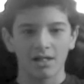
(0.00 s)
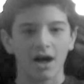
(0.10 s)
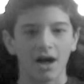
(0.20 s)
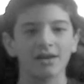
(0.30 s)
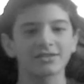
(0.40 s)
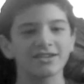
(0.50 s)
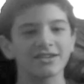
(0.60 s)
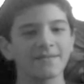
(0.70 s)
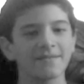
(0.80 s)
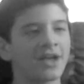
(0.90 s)

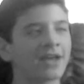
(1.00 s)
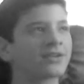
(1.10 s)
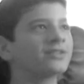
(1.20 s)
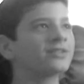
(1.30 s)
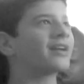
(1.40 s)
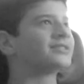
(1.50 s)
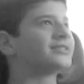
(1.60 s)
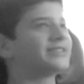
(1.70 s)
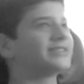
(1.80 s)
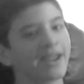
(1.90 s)
honestly, I could not
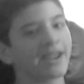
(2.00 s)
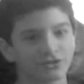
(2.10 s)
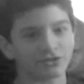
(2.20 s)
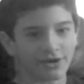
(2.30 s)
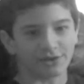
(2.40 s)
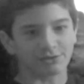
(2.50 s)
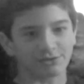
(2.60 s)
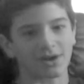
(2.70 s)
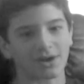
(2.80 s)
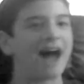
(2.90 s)
stand trying to grow
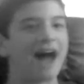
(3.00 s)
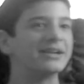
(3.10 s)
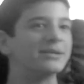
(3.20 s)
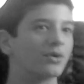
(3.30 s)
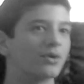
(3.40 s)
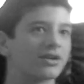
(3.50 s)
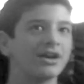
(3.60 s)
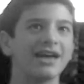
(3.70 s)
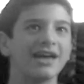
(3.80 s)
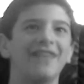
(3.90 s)
cotton anymore,
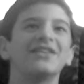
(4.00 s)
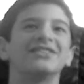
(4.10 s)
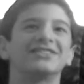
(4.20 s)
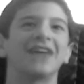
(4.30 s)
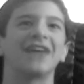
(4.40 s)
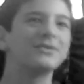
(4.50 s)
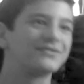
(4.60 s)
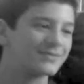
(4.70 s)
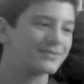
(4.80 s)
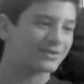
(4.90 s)
and the diamond
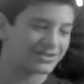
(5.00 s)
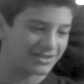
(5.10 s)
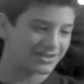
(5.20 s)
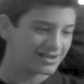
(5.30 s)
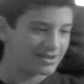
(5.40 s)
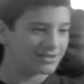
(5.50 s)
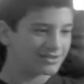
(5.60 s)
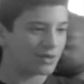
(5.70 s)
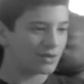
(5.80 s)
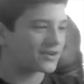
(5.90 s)
fever just
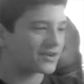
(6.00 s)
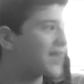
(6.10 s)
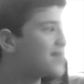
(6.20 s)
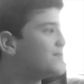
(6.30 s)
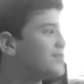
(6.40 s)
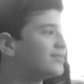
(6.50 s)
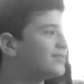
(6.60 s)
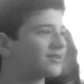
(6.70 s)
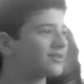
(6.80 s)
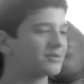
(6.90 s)
overcame me,
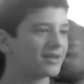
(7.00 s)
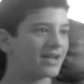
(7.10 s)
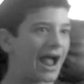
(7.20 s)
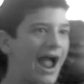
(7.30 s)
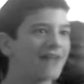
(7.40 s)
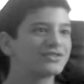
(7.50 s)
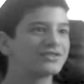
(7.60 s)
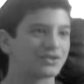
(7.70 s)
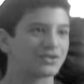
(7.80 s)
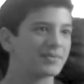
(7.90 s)
so I had this
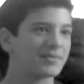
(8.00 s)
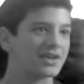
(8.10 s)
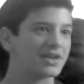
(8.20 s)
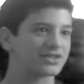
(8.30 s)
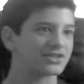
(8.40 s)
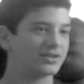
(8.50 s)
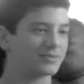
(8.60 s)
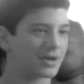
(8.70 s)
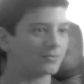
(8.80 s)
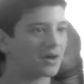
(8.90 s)
determination to
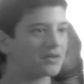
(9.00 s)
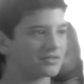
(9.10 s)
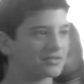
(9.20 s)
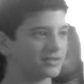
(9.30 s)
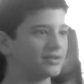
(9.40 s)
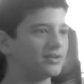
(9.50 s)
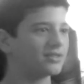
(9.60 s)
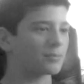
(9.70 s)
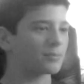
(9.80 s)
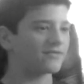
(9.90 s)
become wealthy,
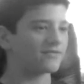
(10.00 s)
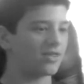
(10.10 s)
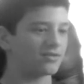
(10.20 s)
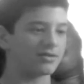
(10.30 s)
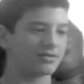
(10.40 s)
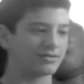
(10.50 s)
like my father.